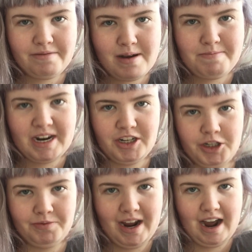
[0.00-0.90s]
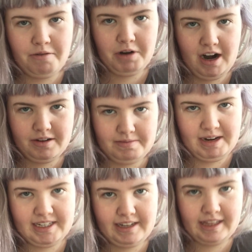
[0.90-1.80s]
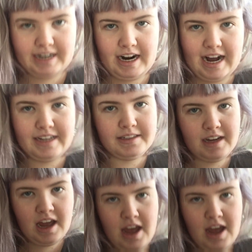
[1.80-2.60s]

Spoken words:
of my bedroom now where I was mixing the dyes,